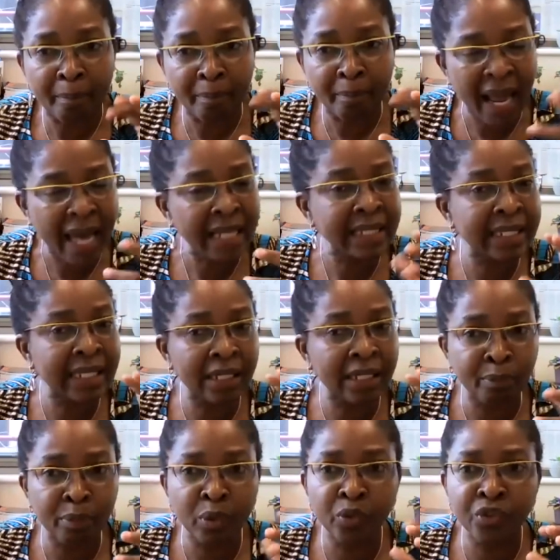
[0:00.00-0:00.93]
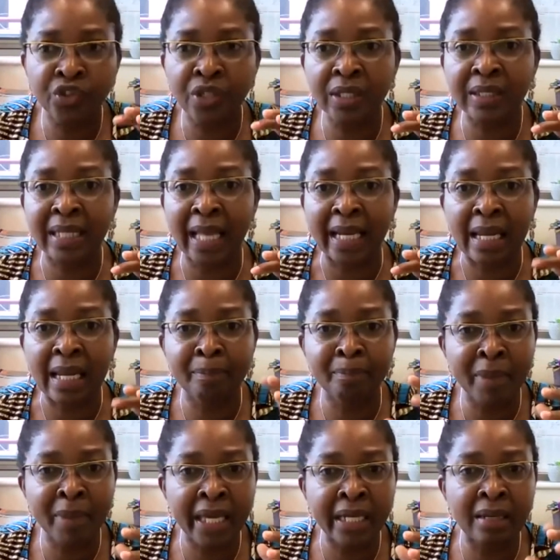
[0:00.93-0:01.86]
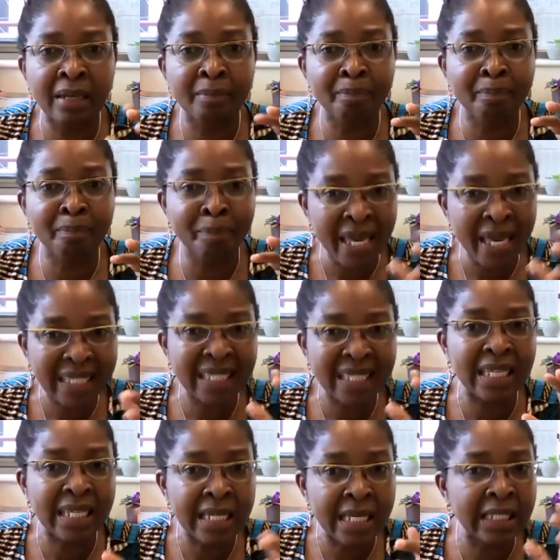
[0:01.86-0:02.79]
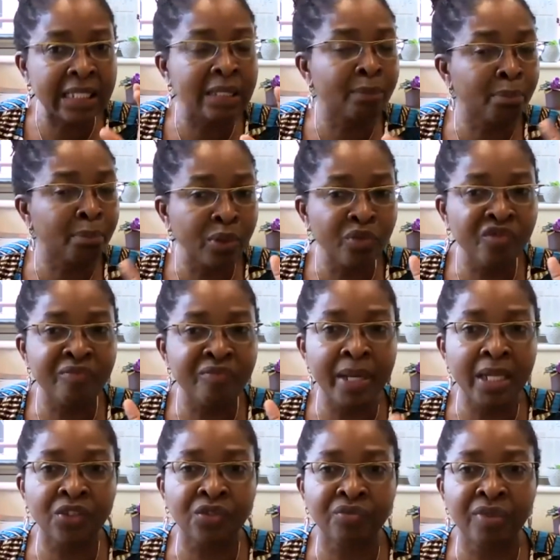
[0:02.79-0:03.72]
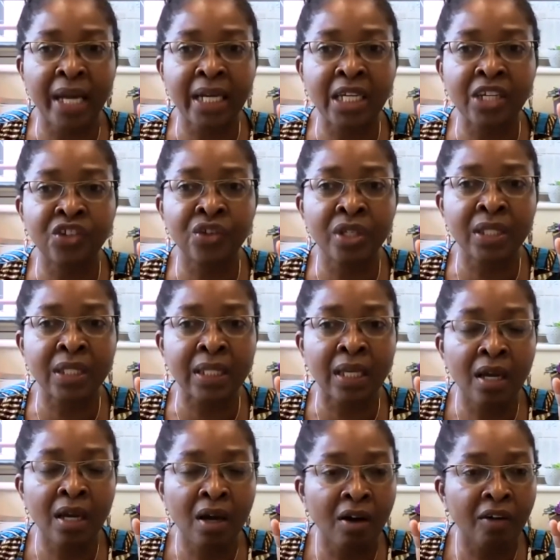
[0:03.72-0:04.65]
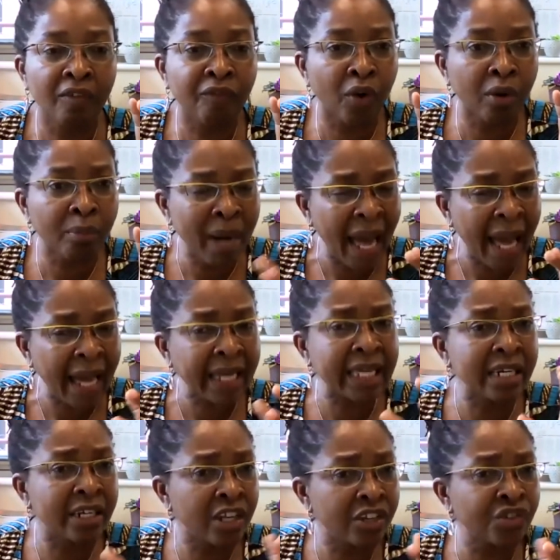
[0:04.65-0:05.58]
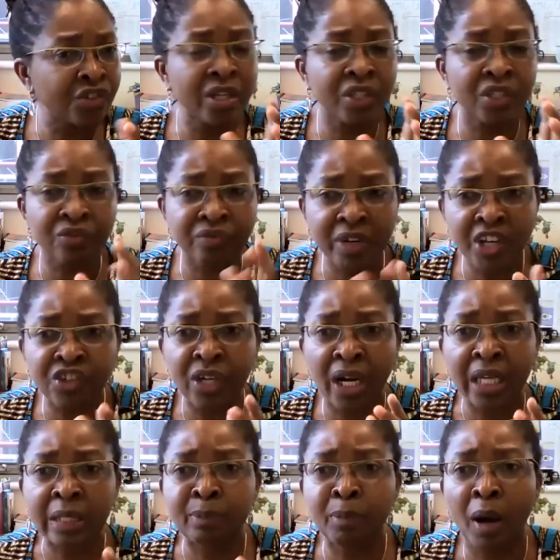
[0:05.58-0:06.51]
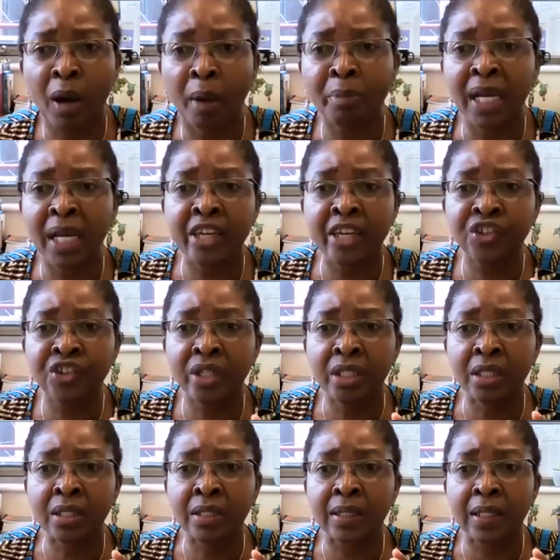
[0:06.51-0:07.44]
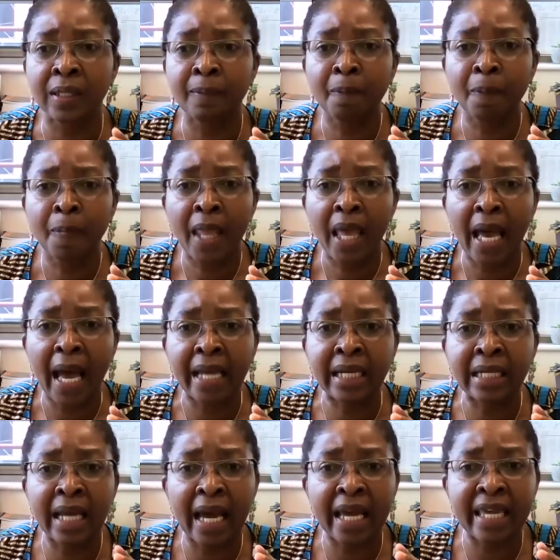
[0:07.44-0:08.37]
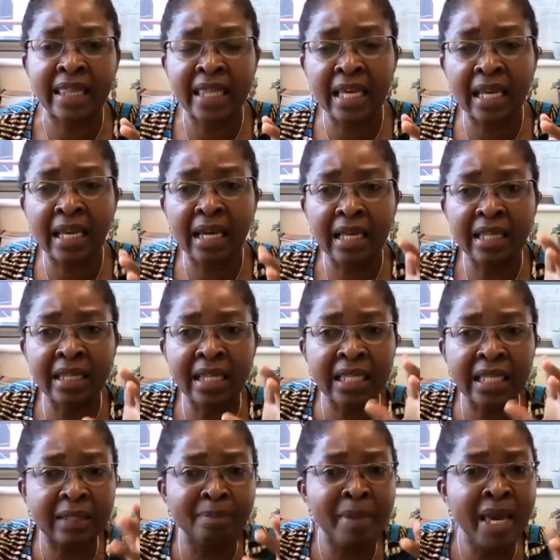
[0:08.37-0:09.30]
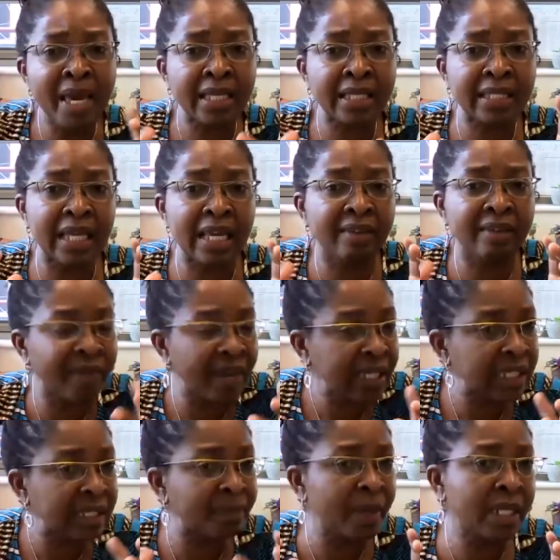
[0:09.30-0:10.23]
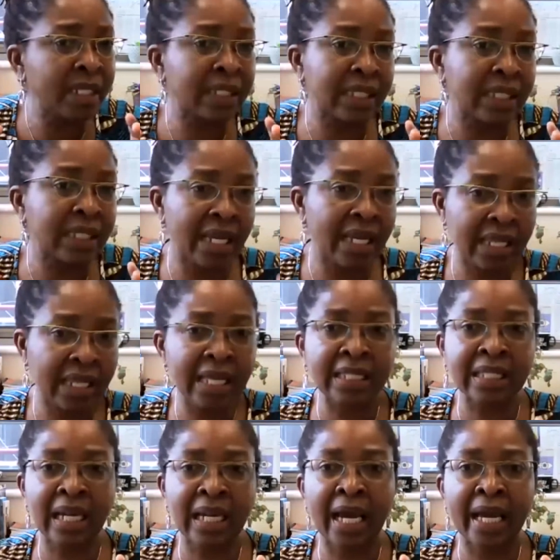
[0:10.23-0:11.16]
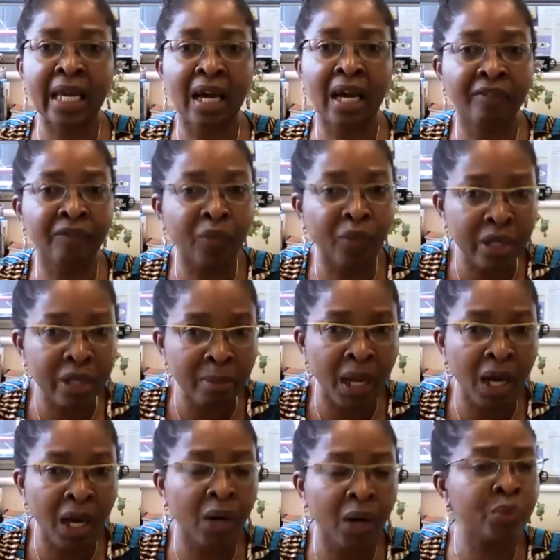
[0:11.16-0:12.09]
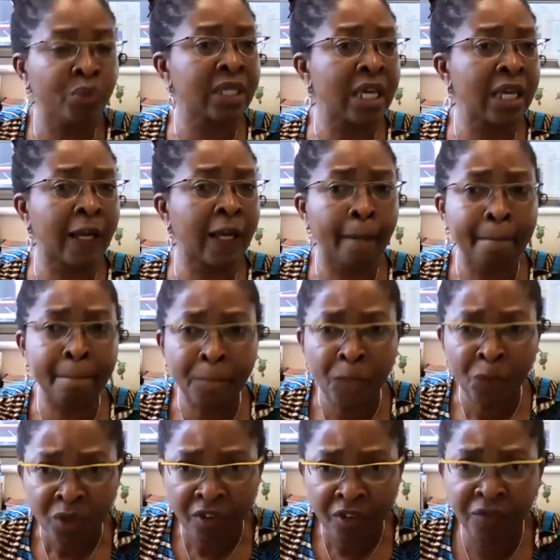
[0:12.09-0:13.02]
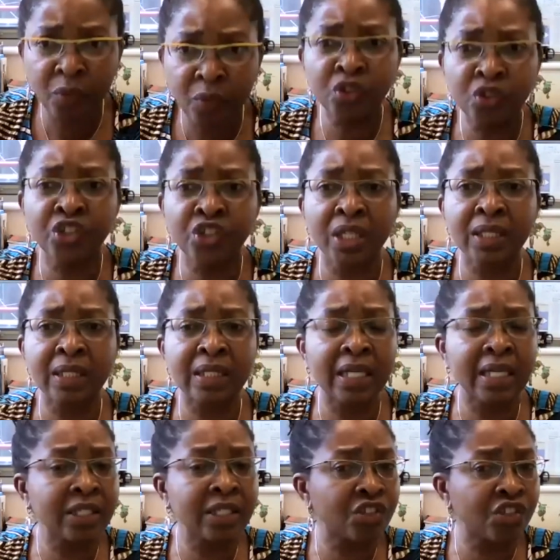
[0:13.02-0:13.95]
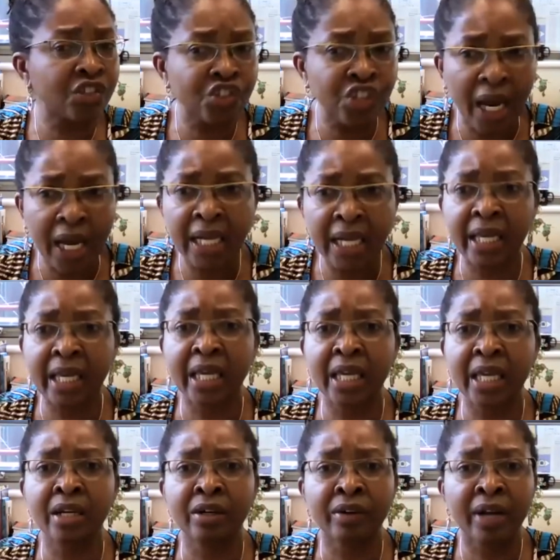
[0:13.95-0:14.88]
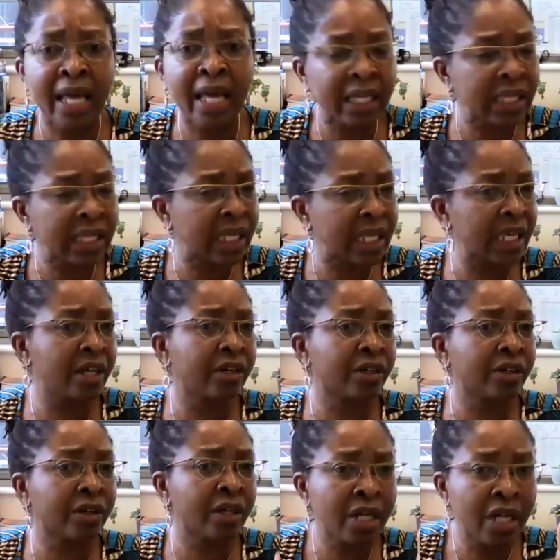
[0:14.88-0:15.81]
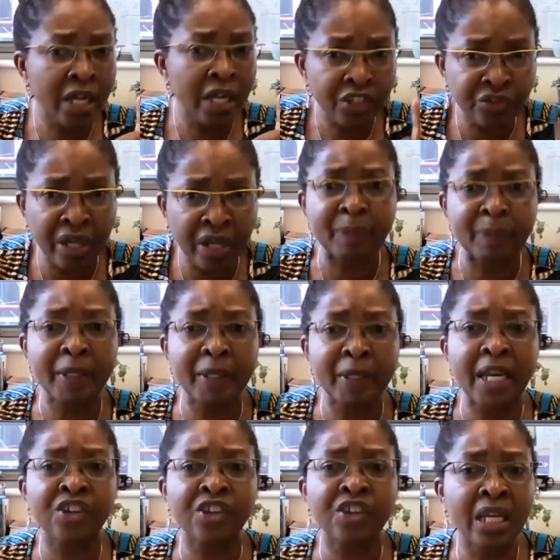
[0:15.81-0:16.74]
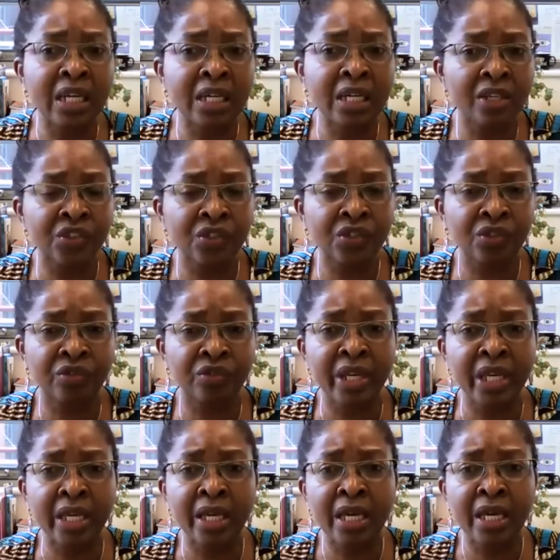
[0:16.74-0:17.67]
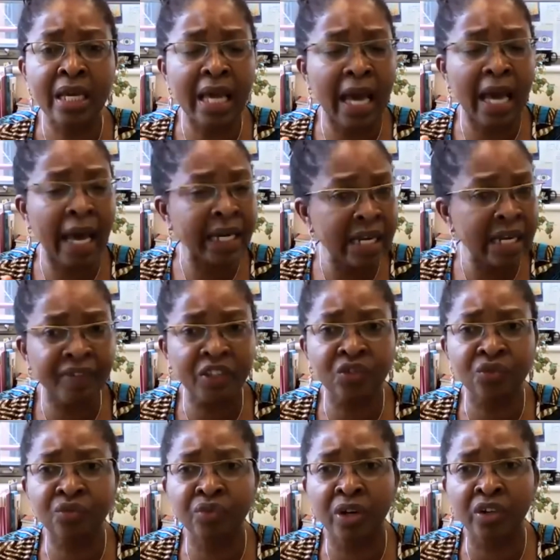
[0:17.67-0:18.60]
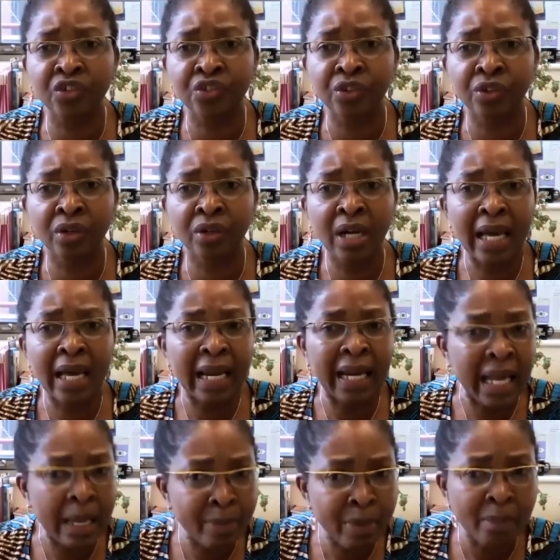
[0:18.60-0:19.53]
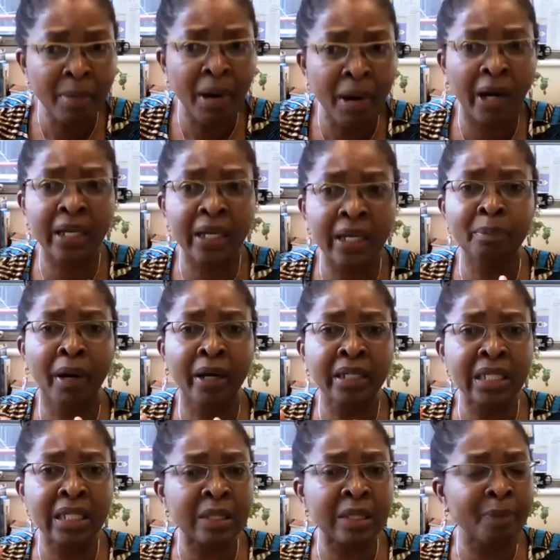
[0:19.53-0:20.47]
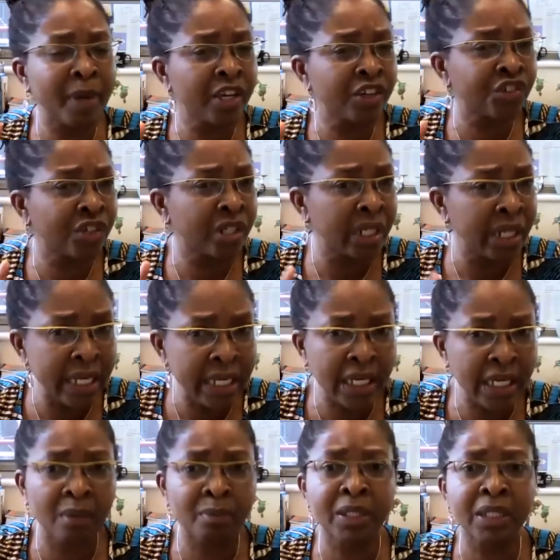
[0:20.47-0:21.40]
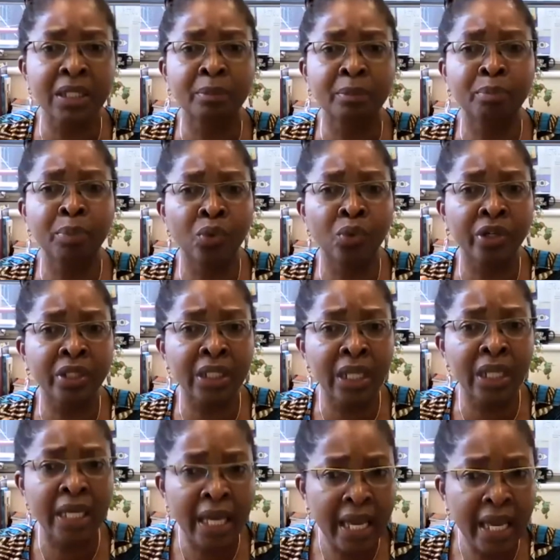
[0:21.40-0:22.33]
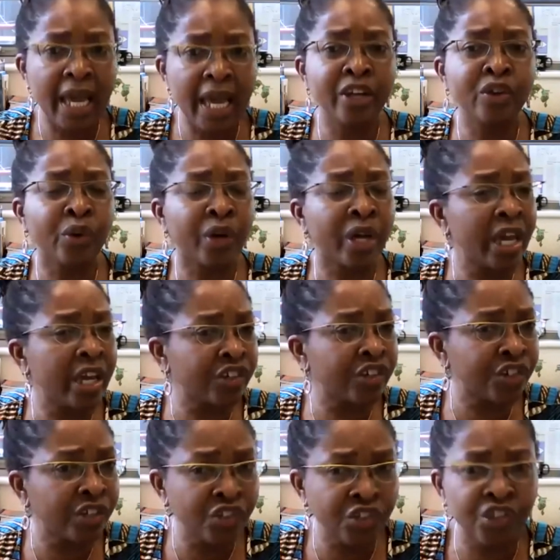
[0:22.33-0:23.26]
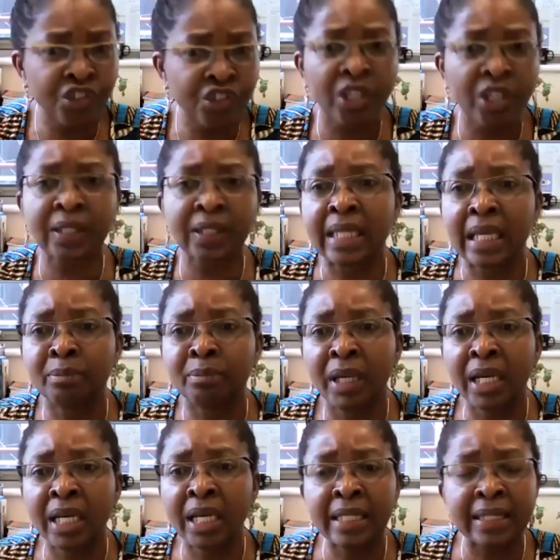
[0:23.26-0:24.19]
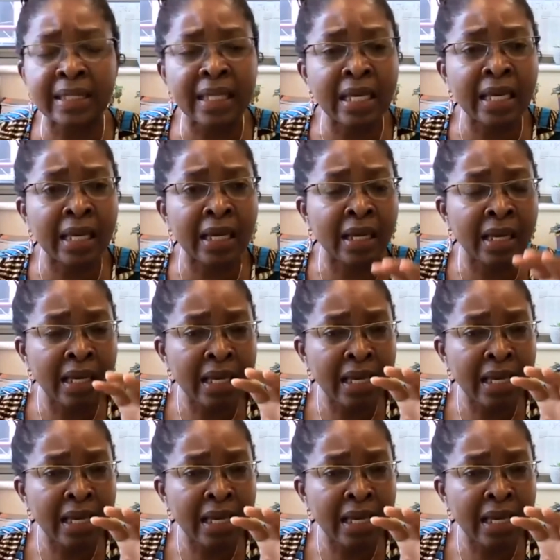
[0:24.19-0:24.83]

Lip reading: Plans and approaches that embed basic needs improvement strategies for Black, Indigenous, racialized populations. And I think this makes investments in things like affordable housing, food justice, childcare, healthcare, transportation industry and infrastructure, labor market participation, income support, education, justice and policing.